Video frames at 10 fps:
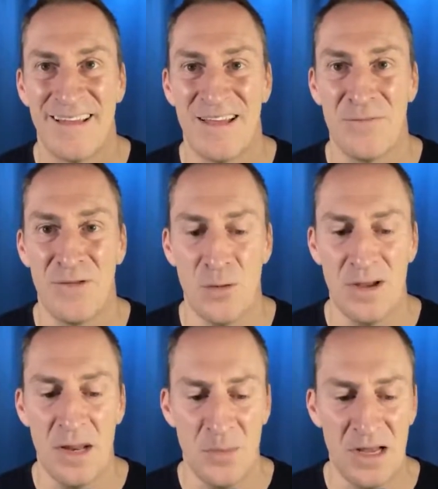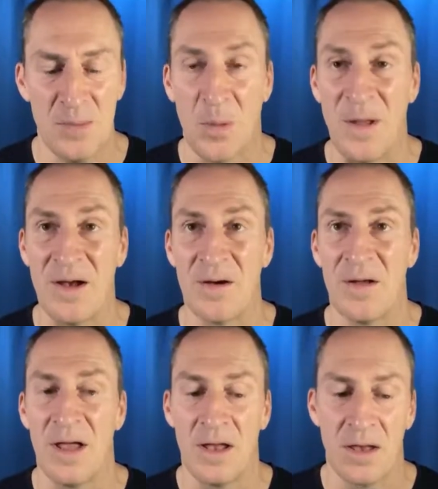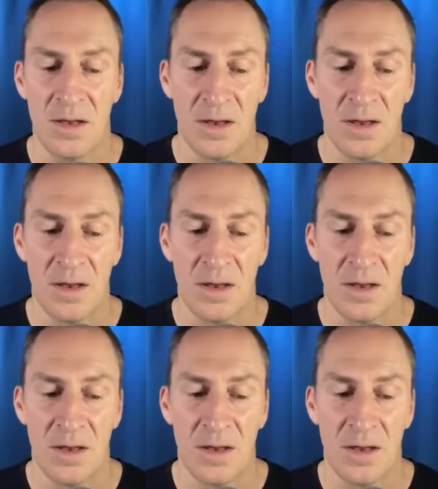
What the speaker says: if you were an NBA player and